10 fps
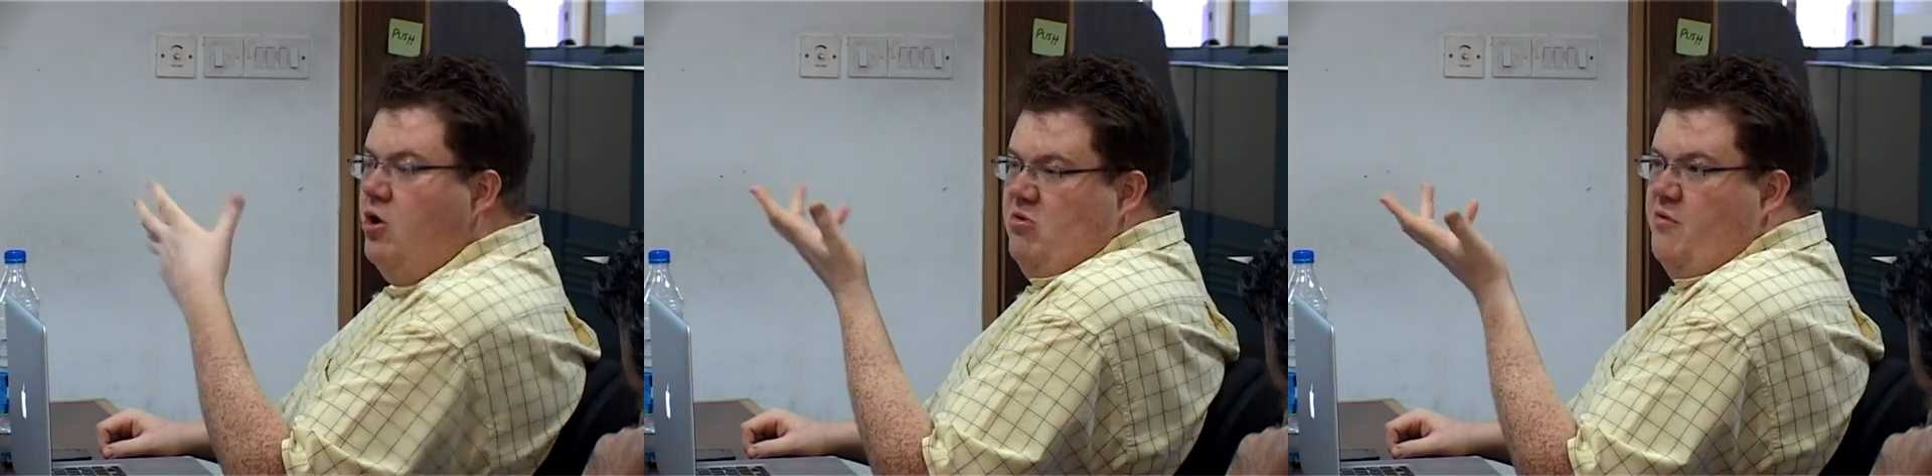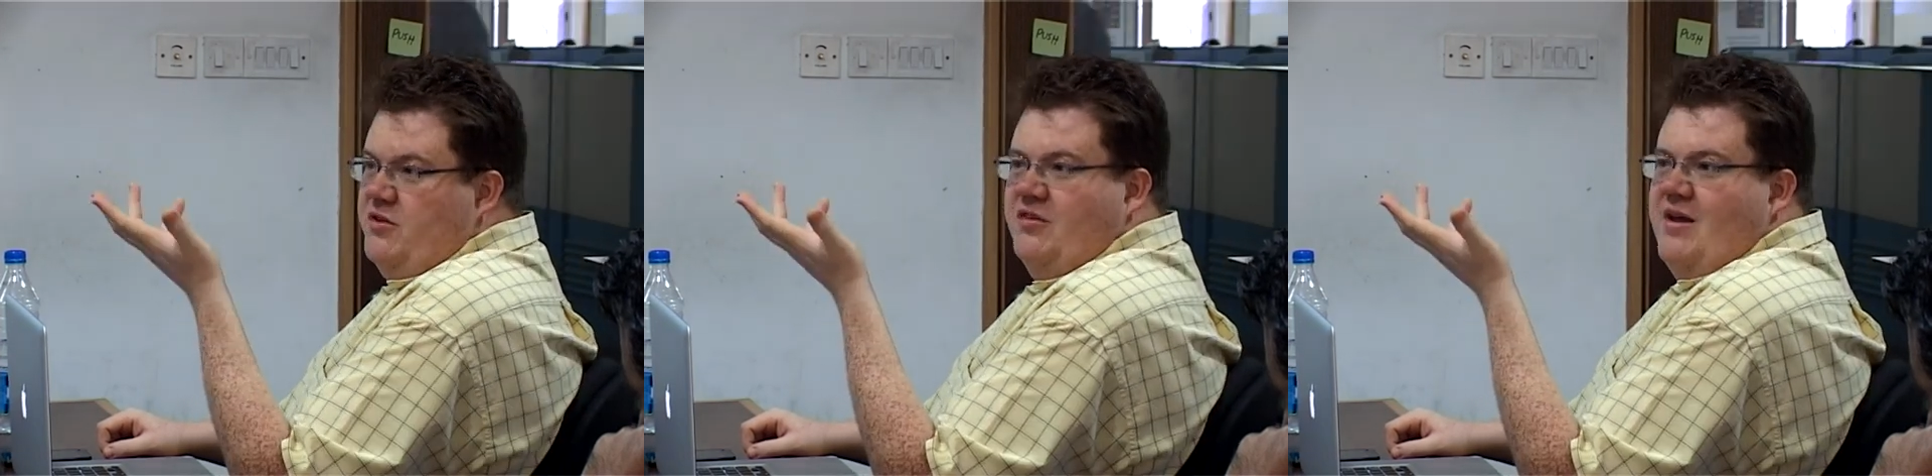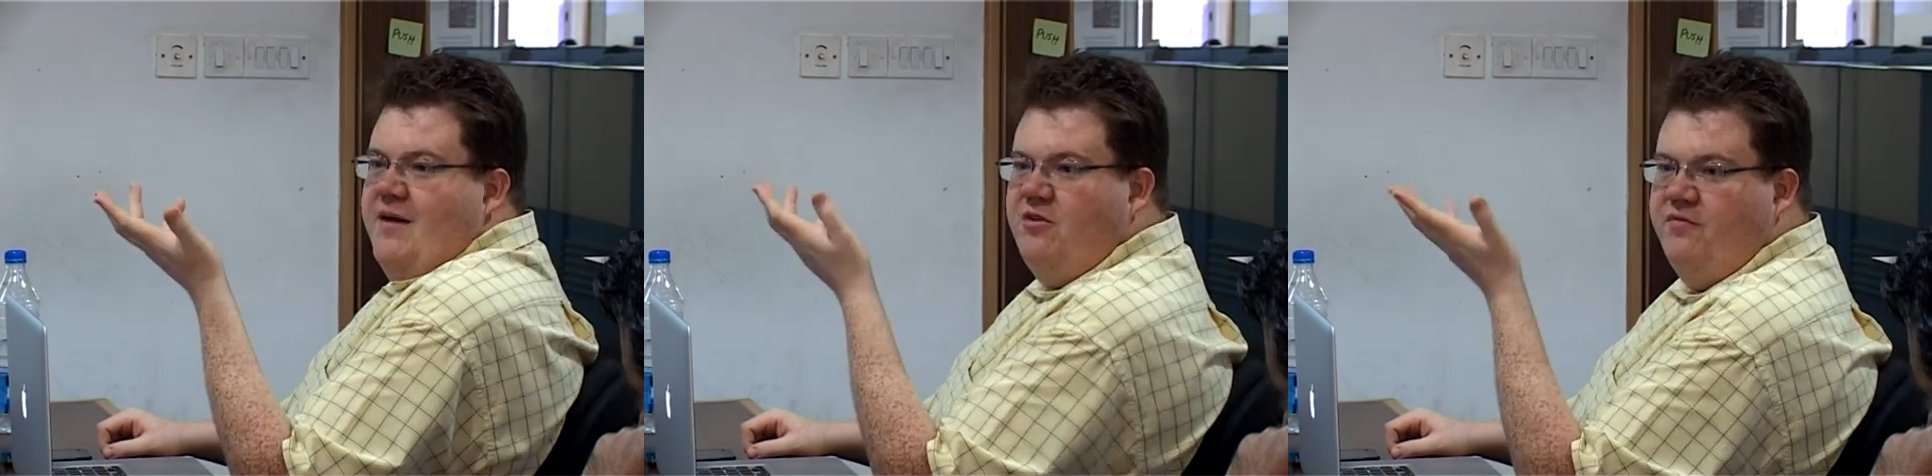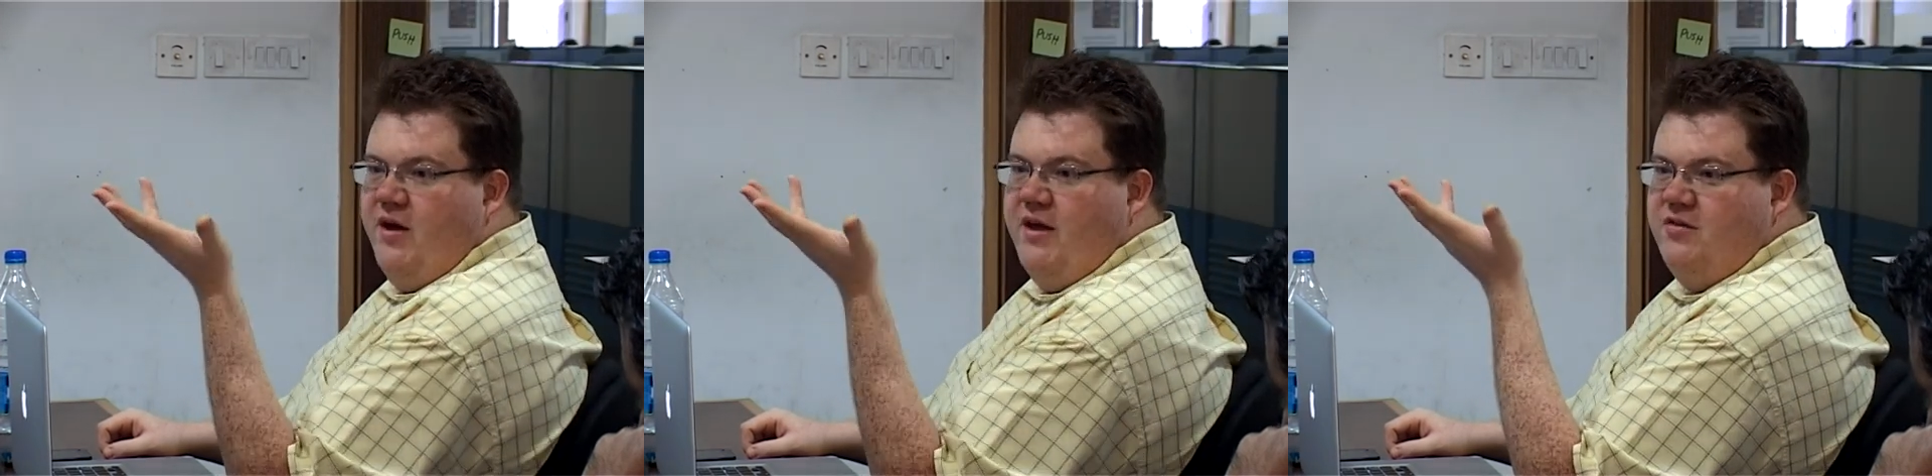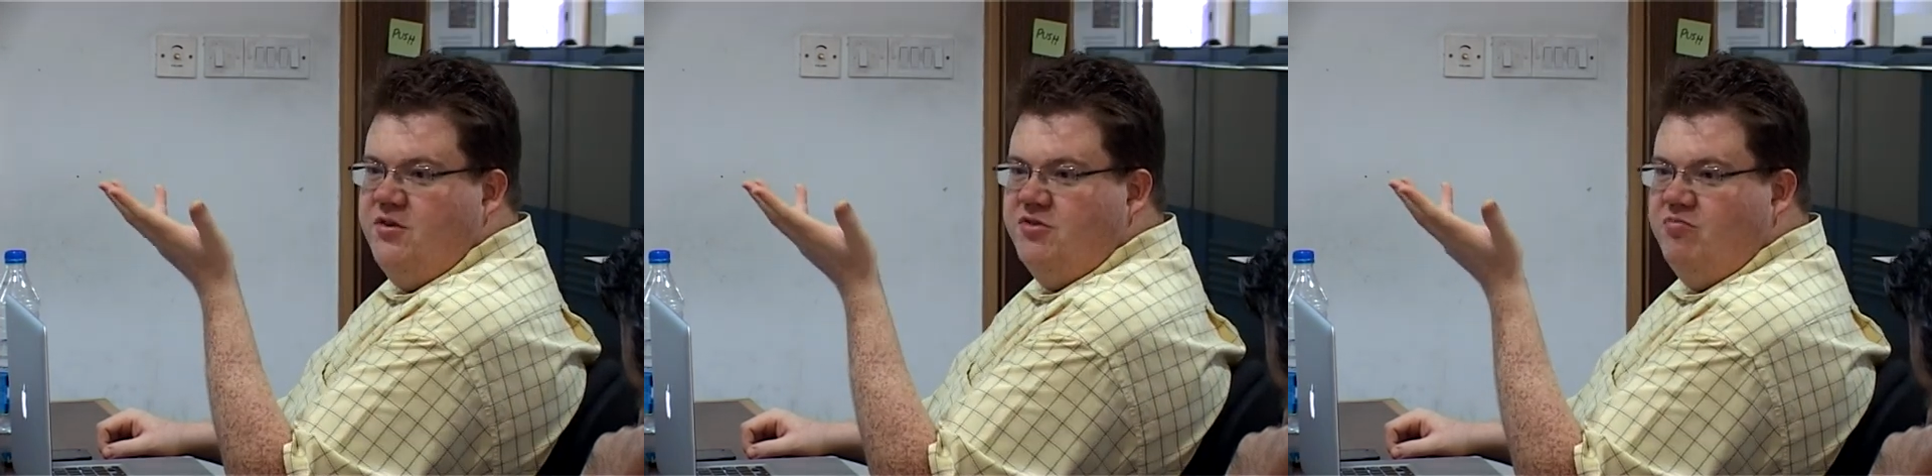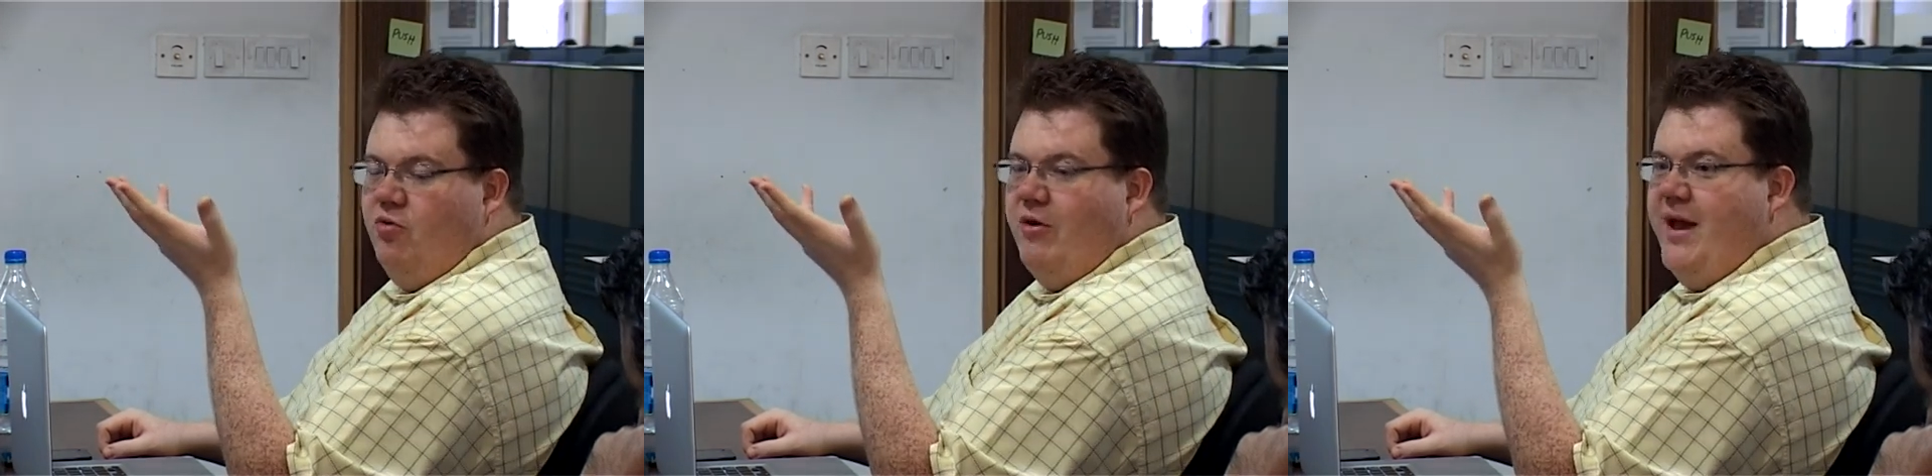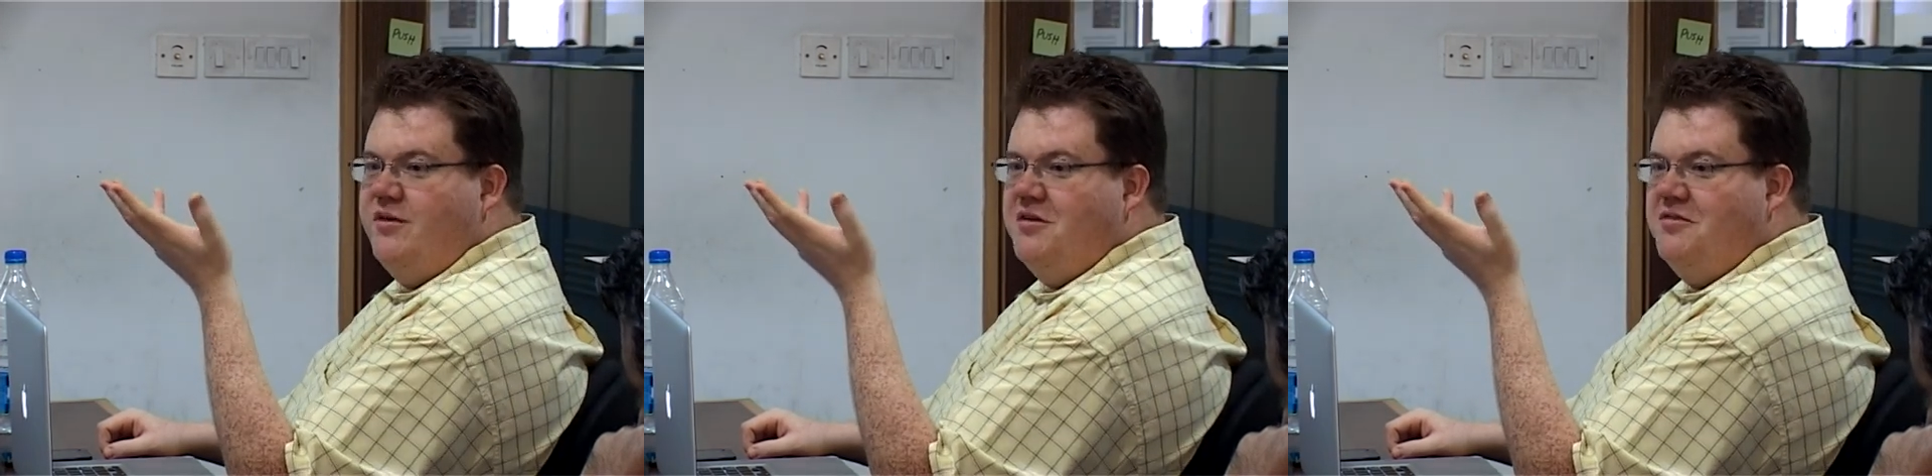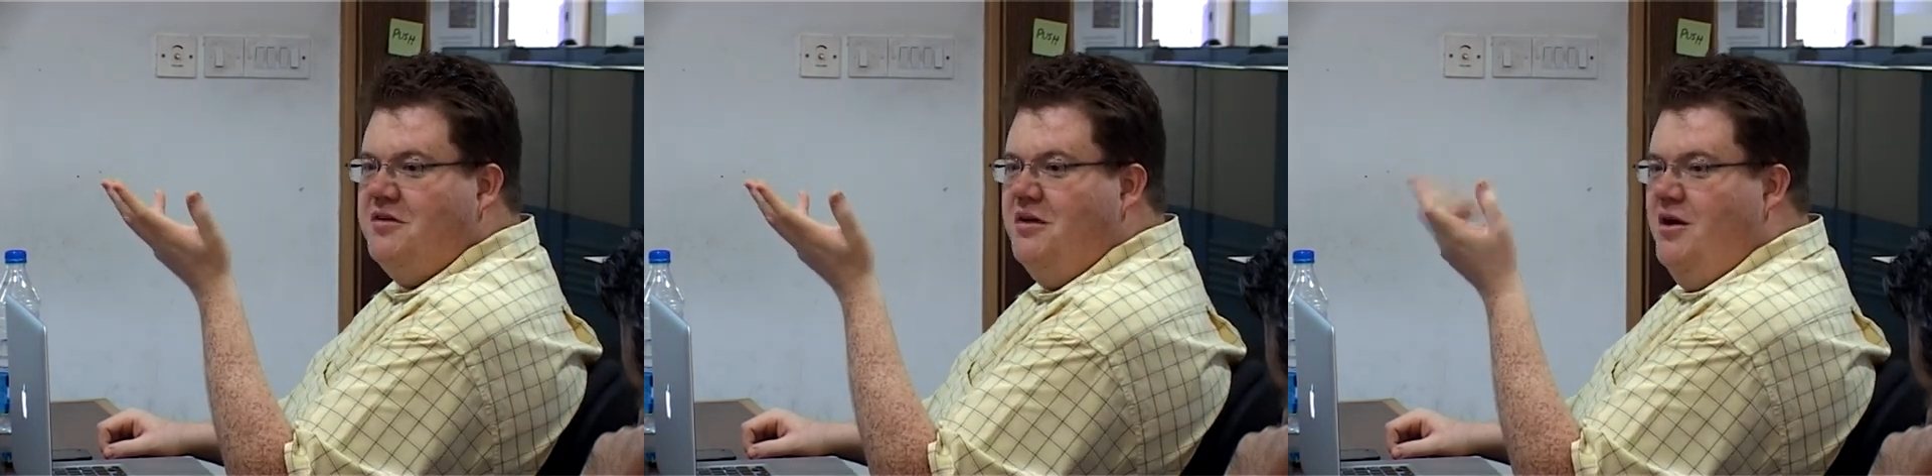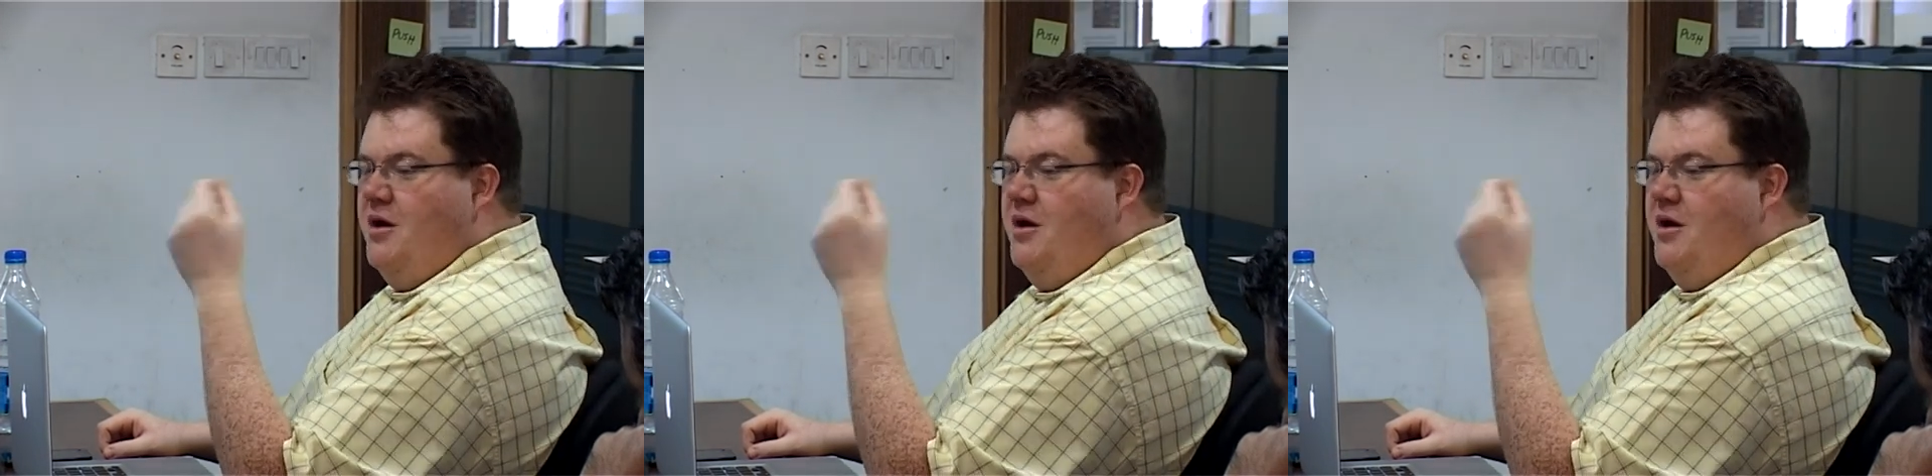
Well, if it doesn't have the device, it just won't access it.